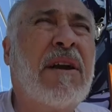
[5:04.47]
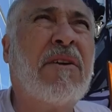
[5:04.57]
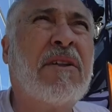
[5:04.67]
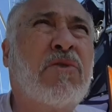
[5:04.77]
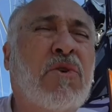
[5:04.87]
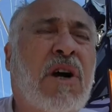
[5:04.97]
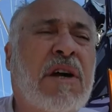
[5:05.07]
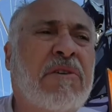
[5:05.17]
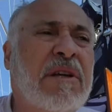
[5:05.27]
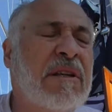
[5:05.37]
I got another
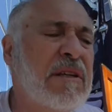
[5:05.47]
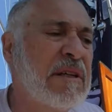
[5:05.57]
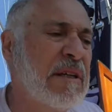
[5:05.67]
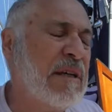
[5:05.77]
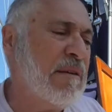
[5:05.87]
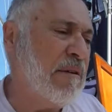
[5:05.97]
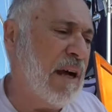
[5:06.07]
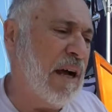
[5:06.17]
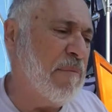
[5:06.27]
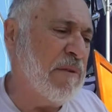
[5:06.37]
200
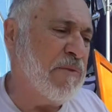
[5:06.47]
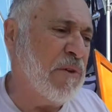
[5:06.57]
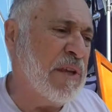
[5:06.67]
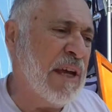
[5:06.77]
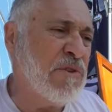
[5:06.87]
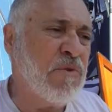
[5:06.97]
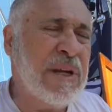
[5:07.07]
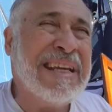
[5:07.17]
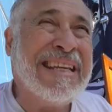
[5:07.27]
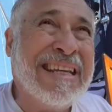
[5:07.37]
before the engine
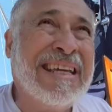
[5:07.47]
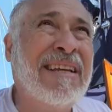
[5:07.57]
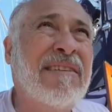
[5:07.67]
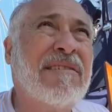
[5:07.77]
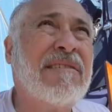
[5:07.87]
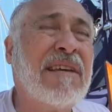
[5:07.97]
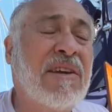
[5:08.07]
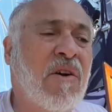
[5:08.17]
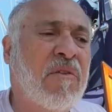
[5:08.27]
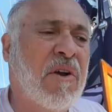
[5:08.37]
really needs
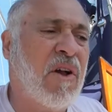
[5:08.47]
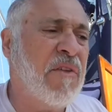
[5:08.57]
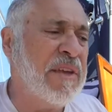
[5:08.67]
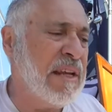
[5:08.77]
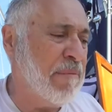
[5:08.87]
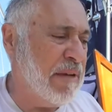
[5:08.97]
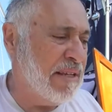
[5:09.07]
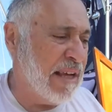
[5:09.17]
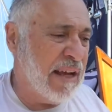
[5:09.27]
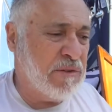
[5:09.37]
an overhaul. Then that
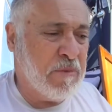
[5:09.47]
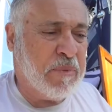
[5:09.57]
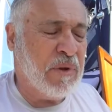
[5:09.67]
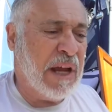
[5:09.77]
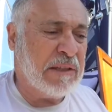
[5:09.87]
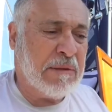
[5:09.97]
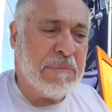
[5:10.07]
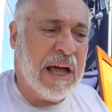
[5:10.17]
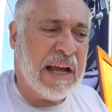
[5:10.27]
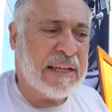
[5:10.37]
means I have to pull out the
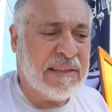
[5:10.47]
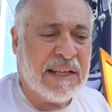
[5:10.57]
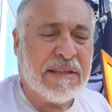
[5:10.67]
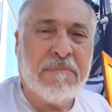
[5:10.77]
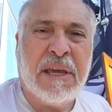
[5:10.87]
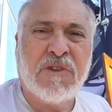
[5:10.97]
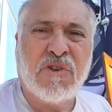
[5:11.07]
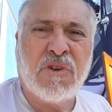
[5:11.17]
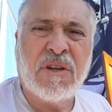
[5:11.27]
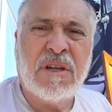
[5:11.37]
block, and that's a
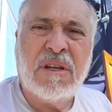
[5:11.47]
major